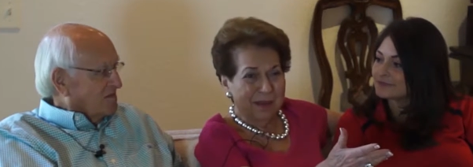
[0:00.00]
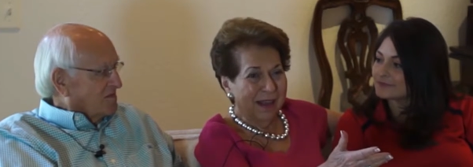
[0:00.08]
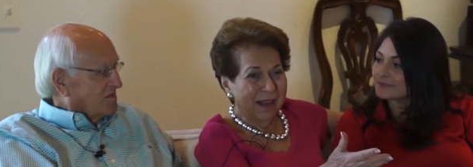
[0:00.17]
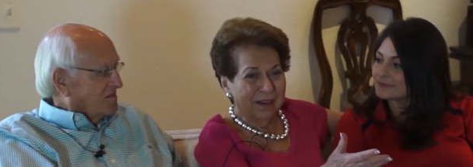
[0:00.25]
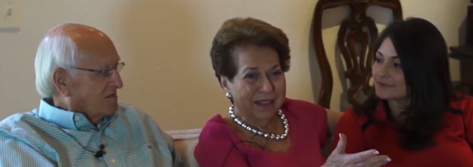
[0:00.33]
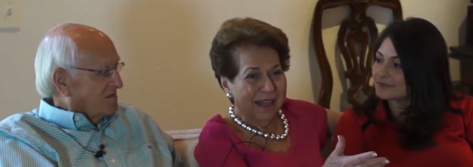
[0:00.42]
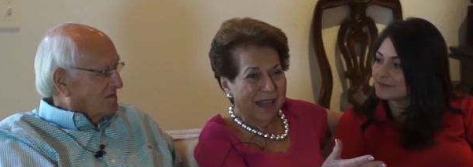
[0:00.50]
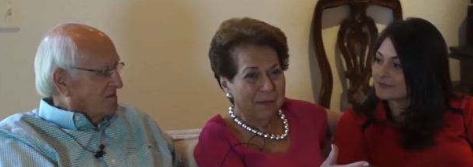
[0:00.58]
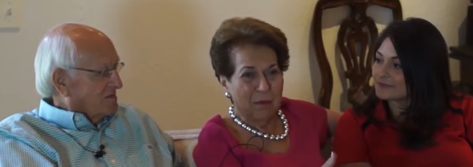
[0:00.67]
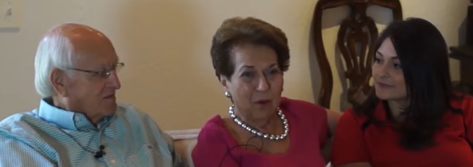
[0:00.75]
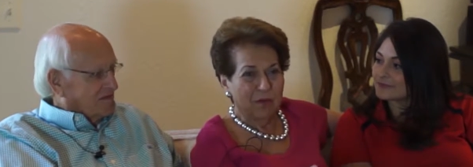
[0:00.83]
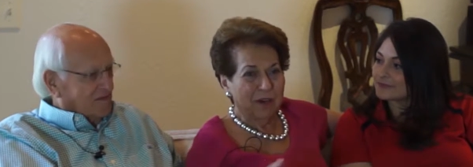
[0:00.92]
Speaker 1: Helen
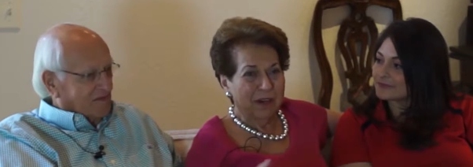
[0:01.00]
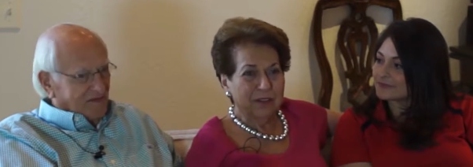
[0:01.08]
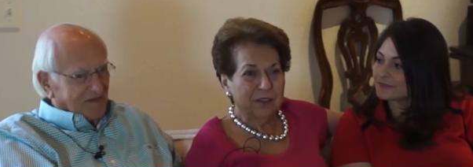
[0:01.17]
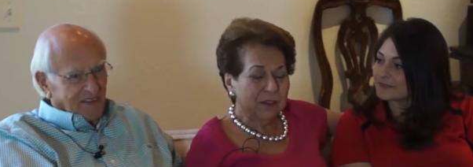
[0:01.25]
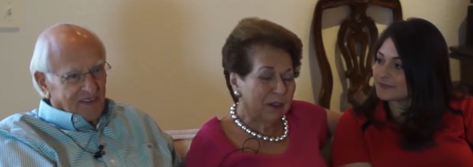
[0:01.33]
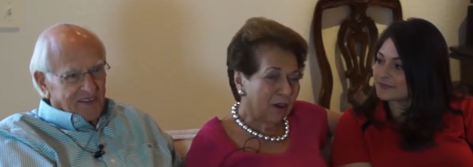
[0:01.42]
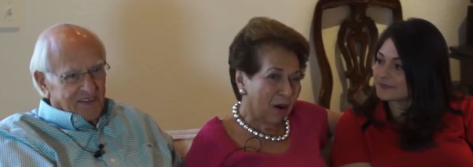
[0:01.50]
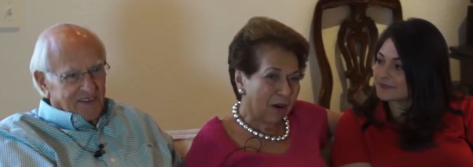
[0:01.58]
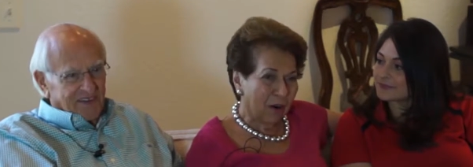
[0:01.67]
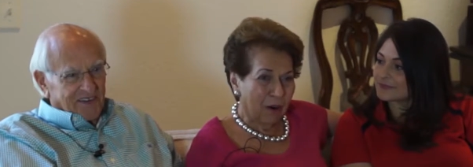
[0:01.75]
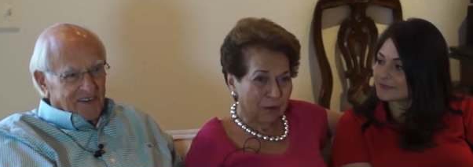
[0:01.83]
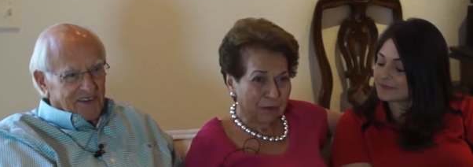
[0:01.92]
came over and took our
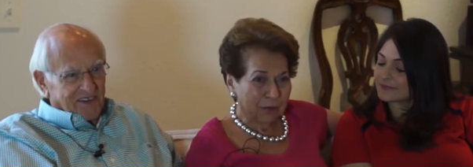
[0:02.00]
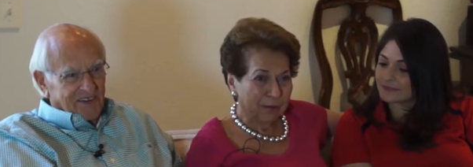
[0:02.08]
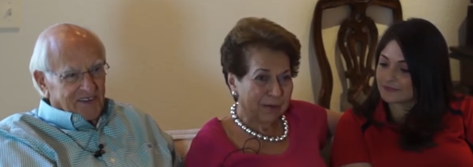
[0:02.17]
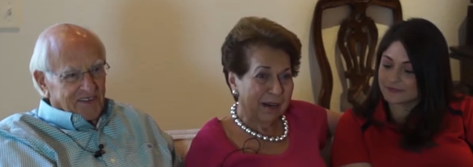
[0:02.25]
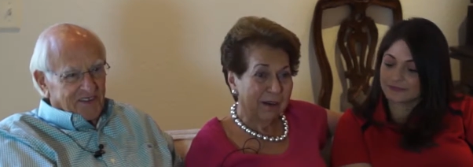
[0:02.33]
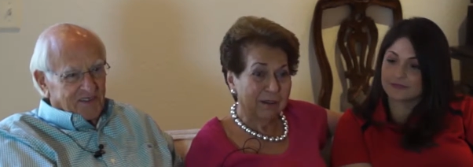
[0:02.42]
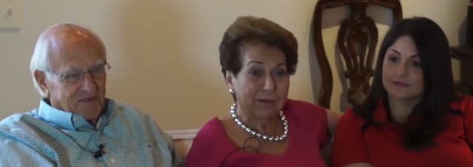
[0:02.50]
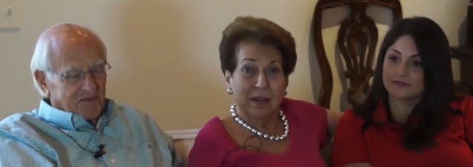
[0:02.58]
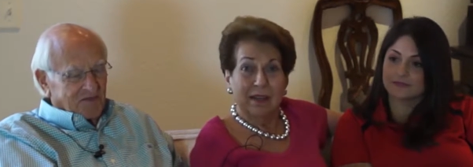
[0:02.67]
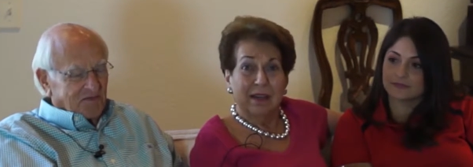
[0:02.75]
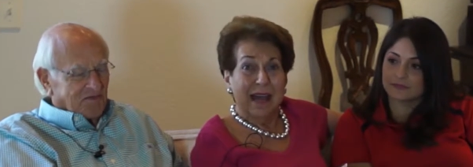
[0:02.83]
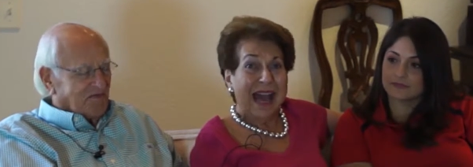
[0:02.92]
long-term care
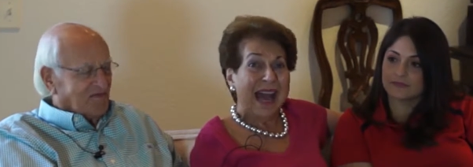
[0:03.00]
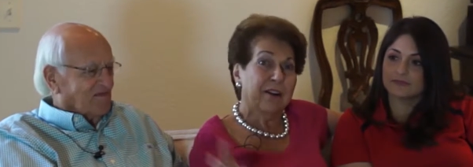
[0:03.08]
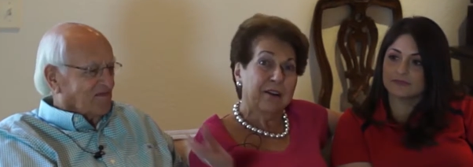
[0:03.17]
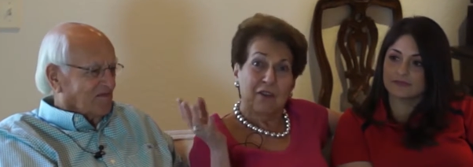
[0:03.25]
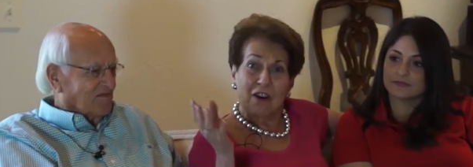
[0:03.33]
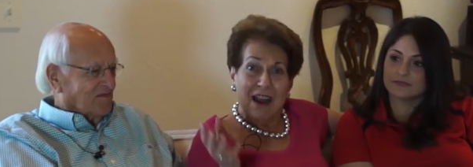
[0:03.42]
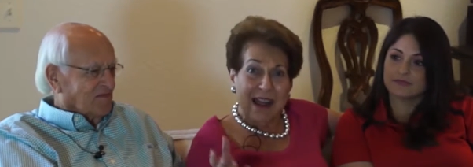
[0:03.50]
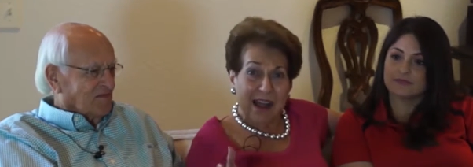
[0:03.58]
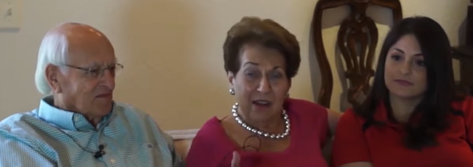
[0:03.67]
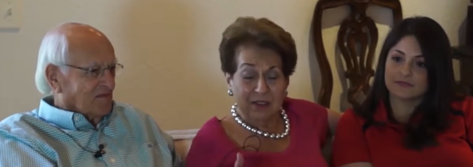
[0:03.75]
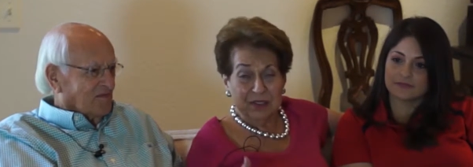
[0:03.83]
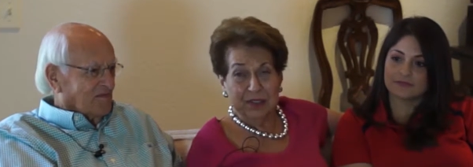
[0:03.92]
out of our
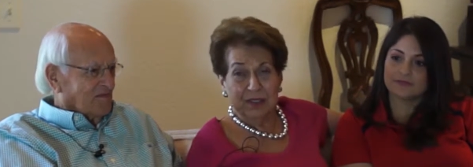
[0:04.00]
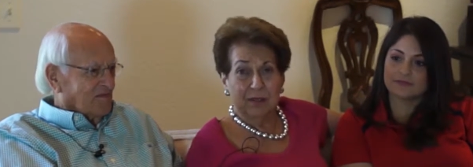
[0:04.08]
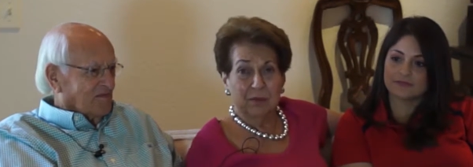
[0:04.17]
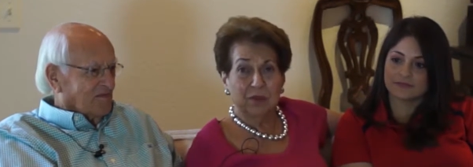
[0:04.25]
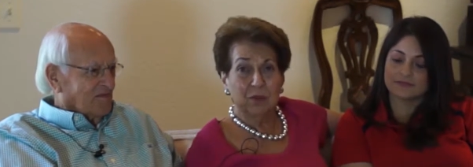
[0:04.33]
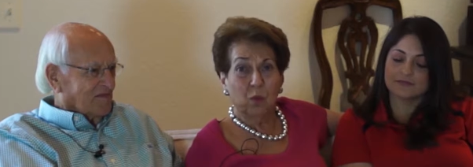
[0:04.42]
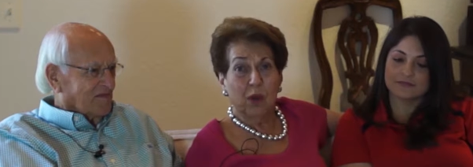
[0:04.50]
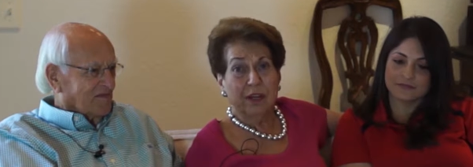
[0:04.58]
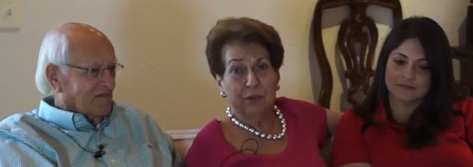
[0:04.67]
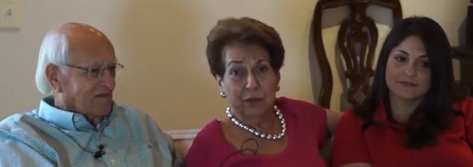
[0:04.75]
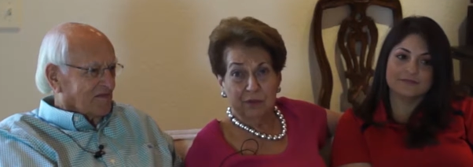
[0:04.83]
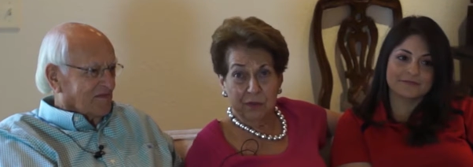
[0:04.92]
house. It was
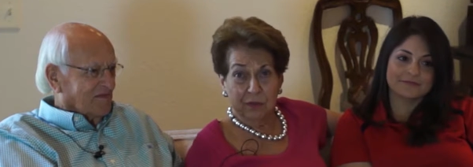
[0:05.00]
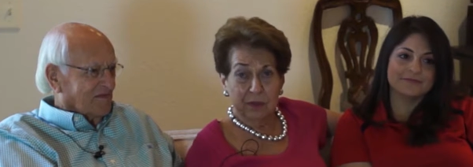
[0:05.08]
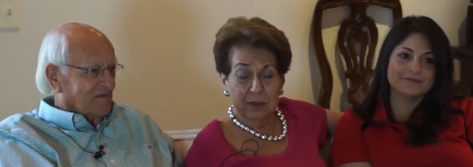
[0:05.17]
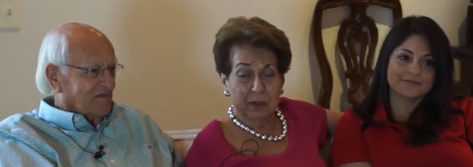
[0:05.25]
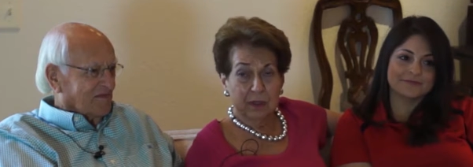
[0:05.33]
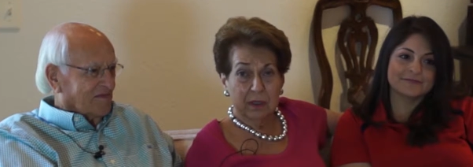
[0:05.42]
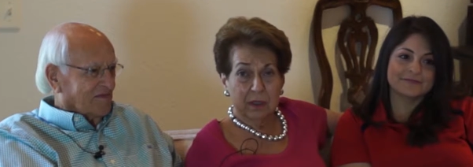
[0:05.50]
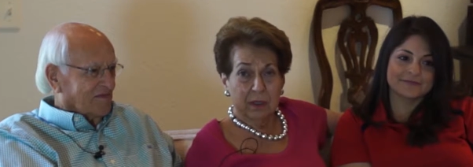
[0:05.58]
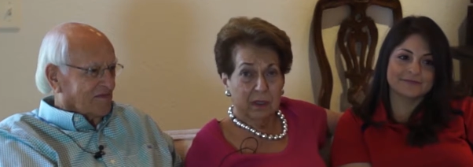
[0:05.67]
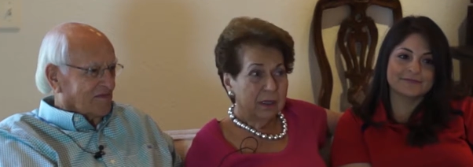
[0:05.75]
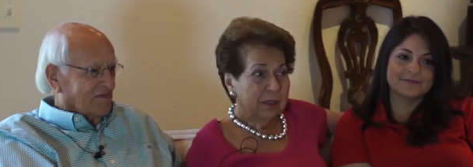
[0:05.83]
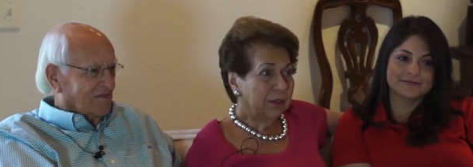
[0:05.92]
wonderful.
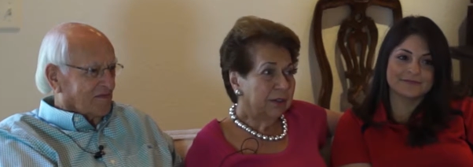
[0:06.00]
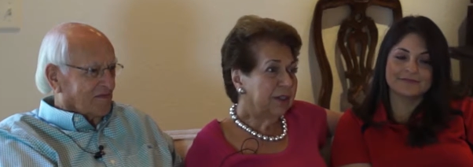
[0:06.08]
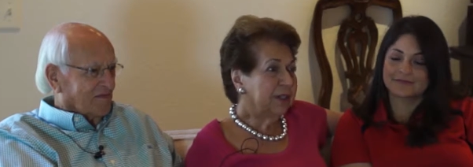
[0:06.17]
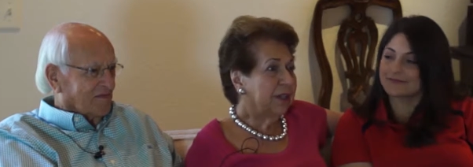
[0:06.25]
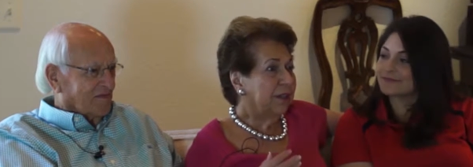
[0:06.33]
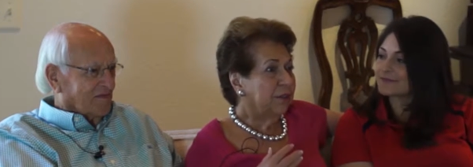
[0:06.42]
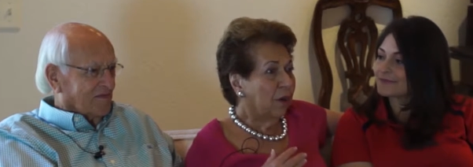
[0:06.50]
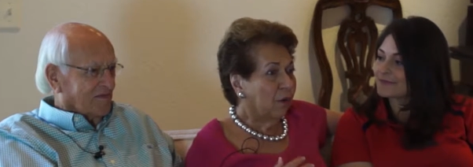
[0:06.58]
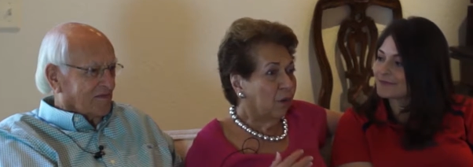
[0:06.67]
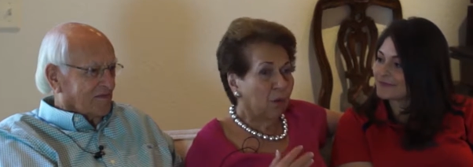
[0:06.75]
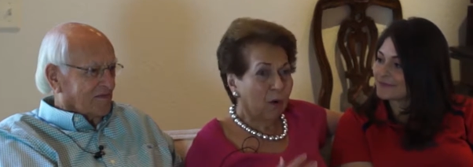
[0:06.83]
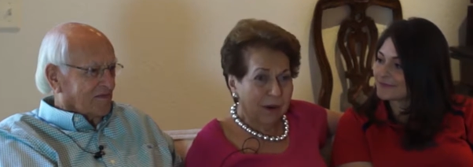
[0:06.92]
You just said,
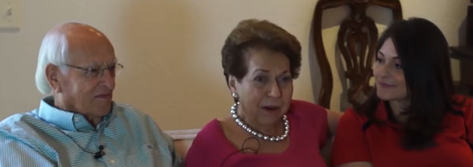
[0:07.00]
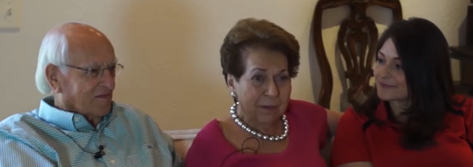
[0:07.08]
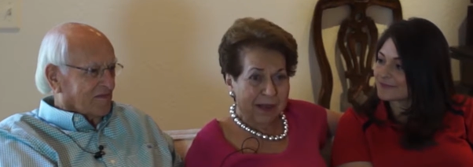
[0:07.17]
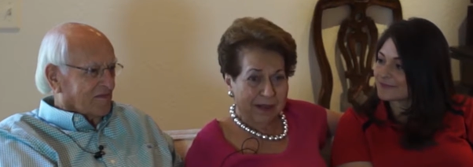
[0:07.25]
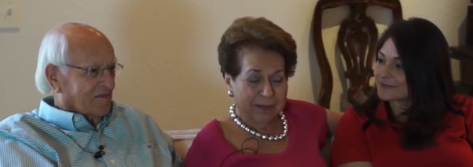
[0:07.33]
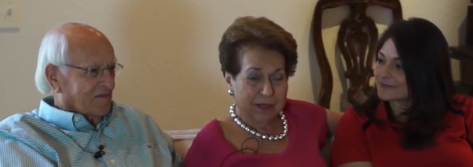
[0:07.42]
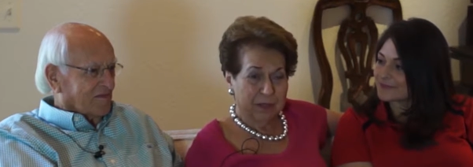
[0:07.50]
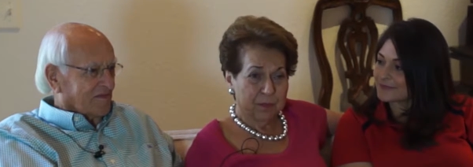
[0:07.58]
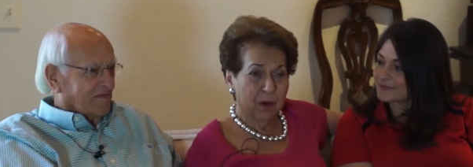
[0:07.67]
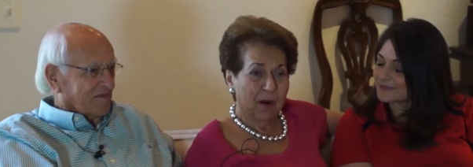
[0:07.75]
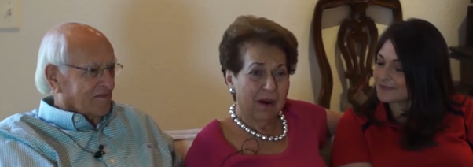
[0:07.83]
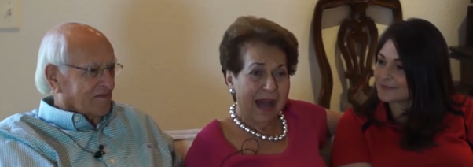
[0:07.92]
don't worry about this
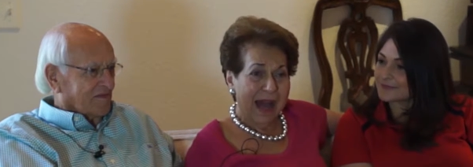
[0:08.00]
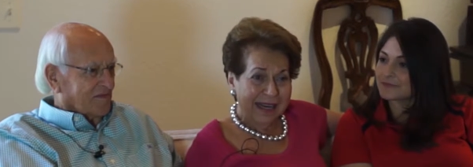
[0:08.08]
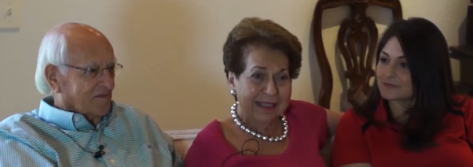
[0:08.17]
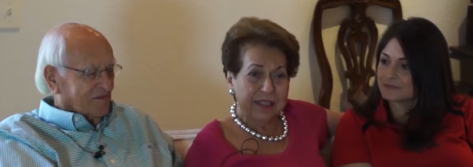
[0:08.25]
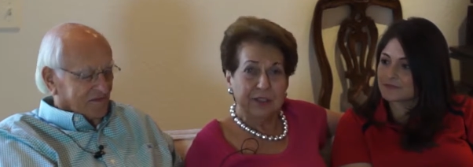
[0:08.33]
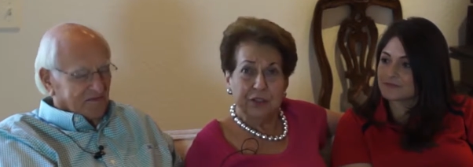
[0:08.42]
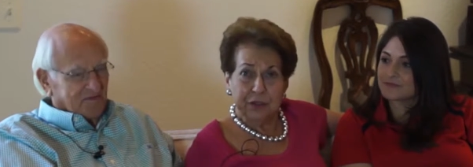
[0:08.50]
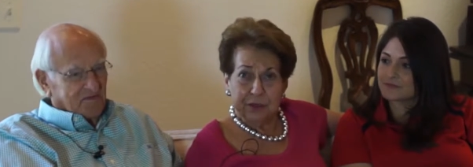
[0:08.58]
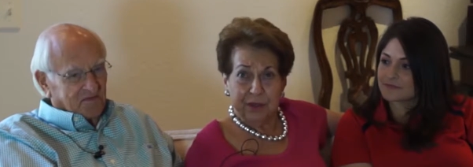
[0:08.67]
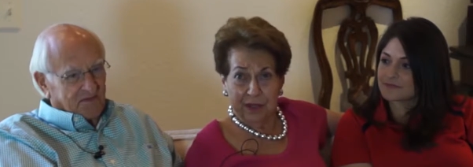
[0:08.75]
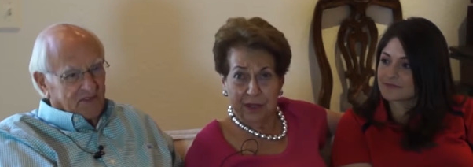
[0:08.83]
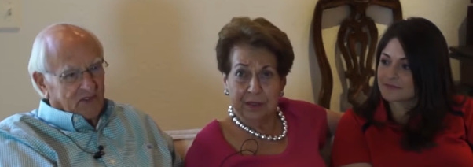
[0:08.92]
part. I can do
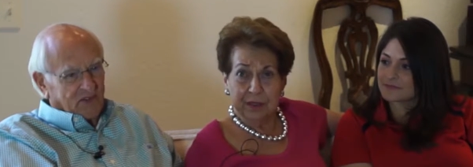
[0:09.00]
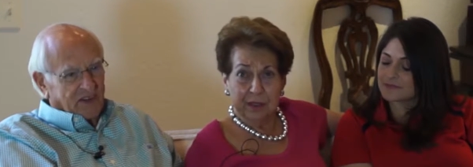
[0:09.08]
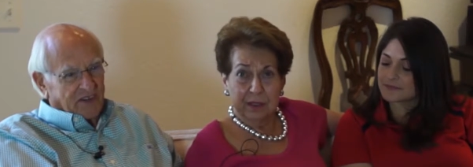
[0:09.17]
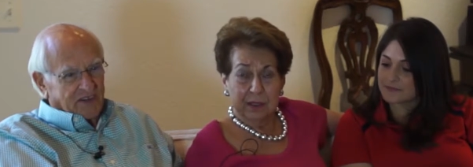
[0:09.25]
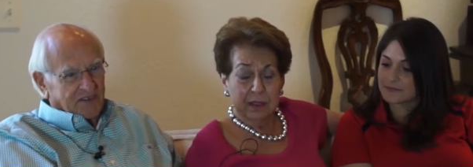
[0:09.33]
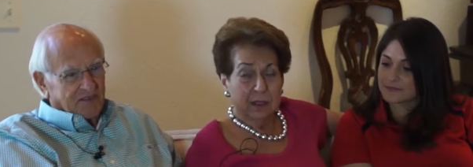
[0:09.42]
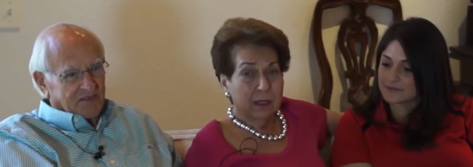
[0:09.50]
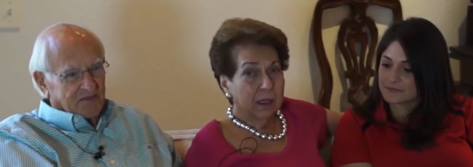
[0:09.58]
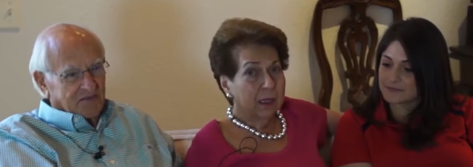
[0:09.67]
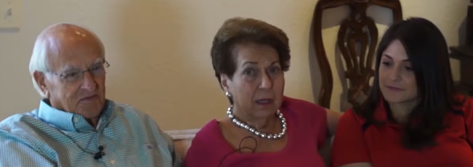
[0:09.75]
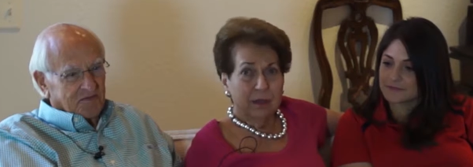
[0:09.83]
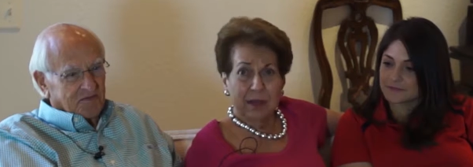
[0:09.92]
this. That's right.
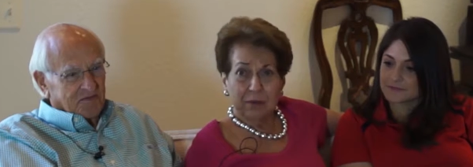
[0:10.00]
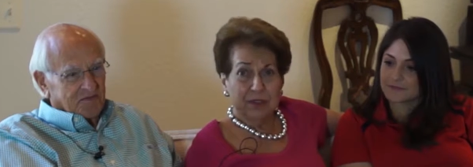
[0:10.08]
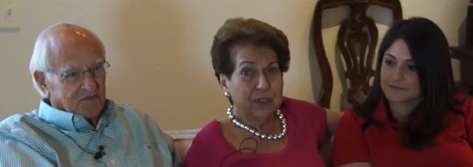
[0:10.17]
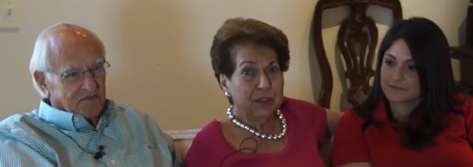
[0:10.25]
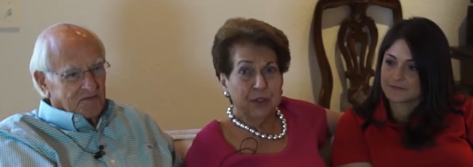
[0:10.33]
That was